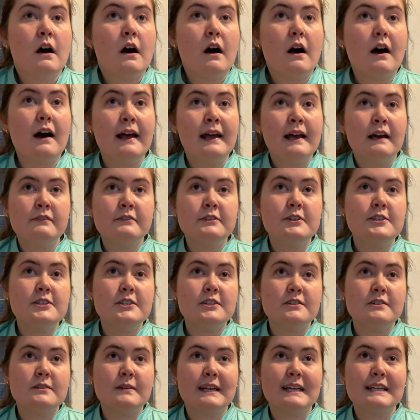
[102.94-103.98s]
I have to
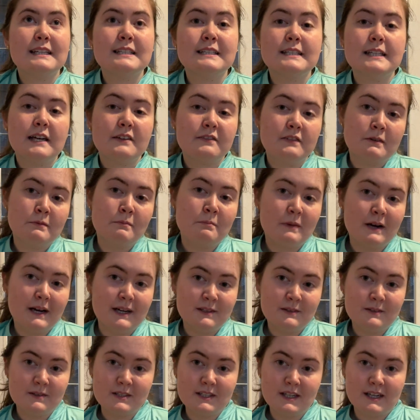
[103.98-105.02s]
do a
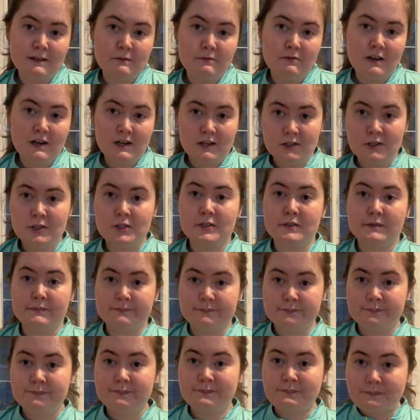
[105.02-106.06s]
7-mile
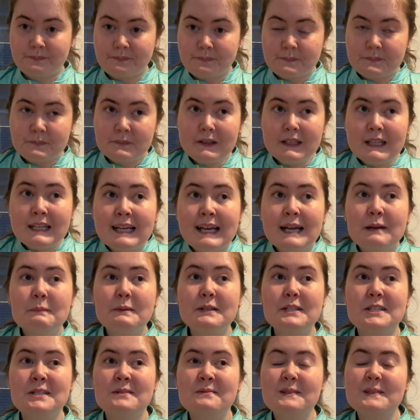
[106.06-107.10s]
diversion,
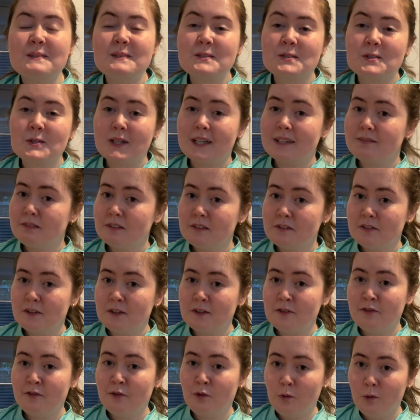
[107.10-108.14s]
which involves driving through
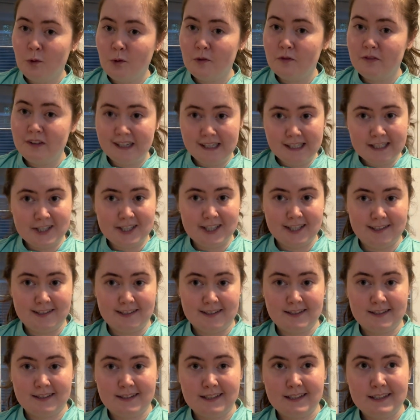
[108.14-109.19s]
4
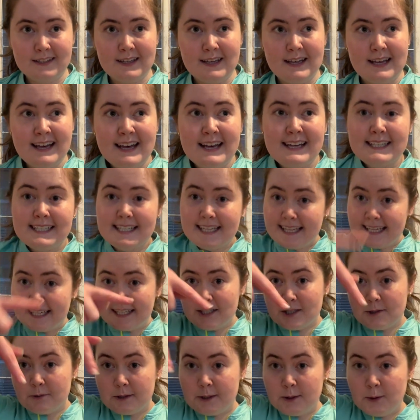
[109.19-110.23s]
villages to then
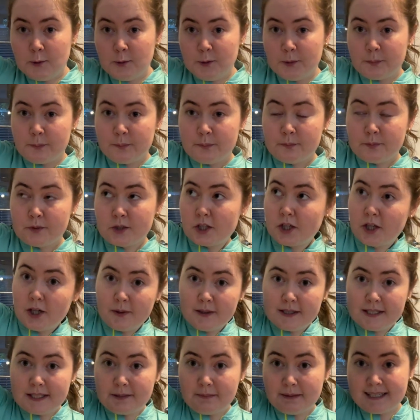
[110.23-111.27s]
do a loop to go
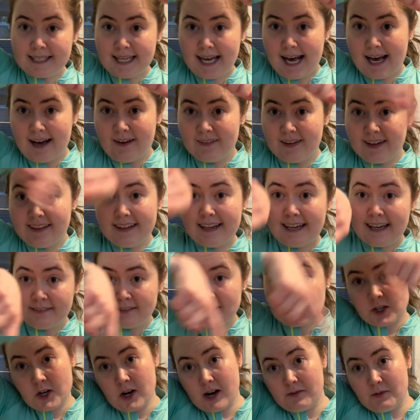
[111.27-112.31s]
into my town, and then have
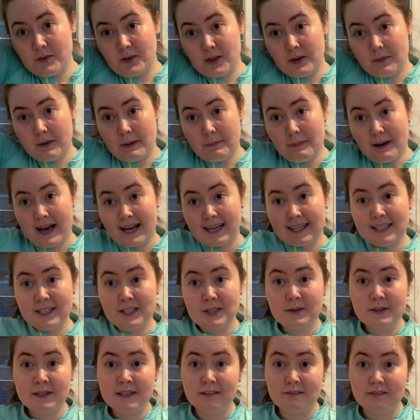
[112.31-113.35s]
to drive all the way back and
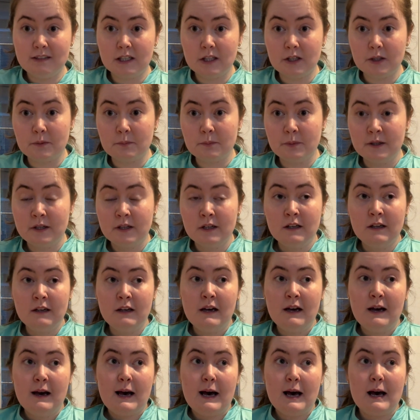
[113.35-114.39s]
do another loop,
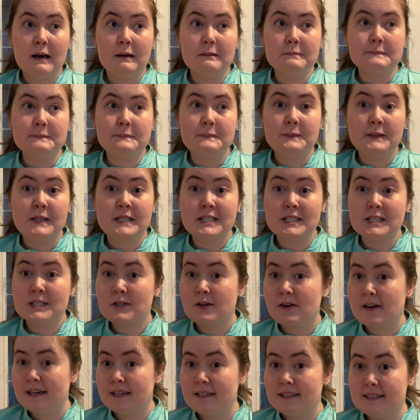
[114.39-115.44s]
which is
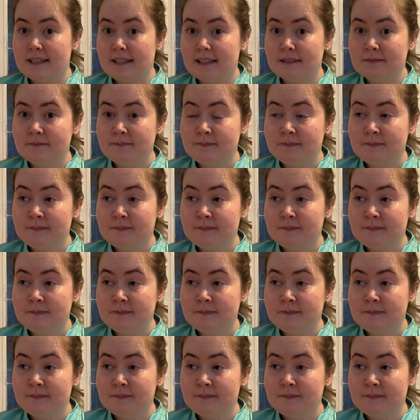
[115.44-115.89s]
crazy.